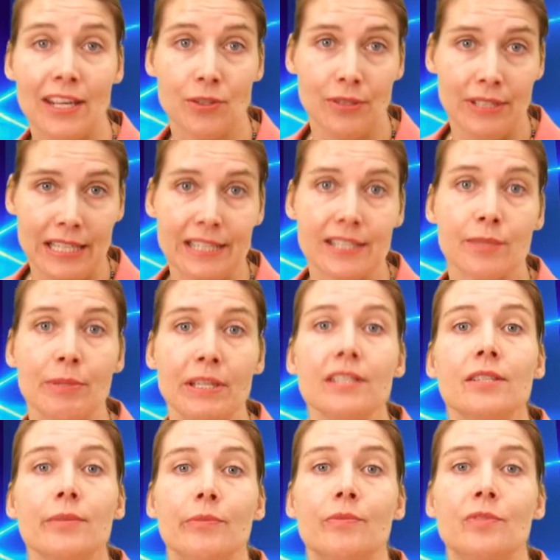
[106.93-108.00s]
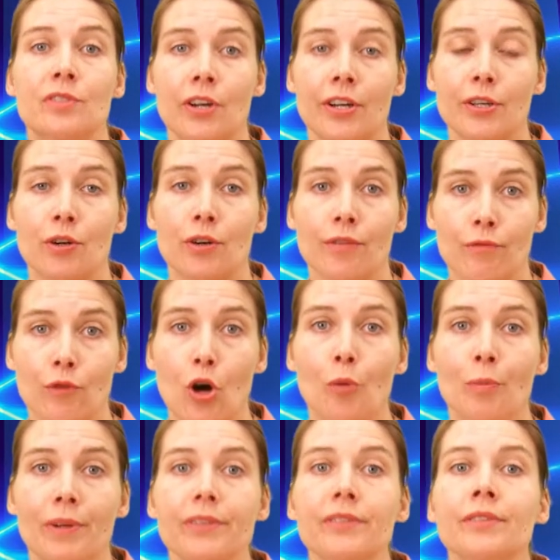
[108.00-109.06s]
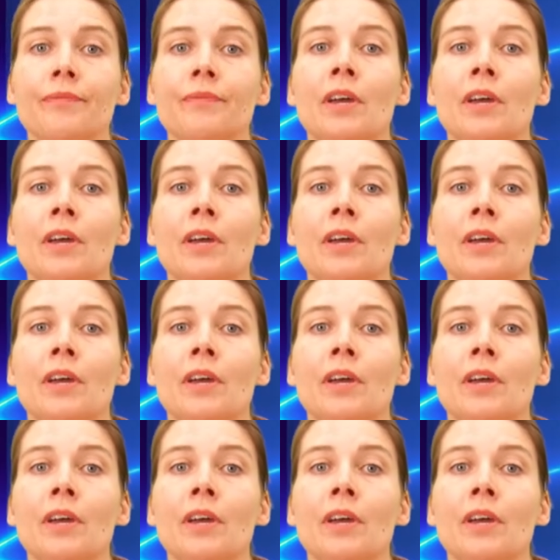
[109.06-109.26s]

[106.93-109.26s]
you need to be to start your enrollment,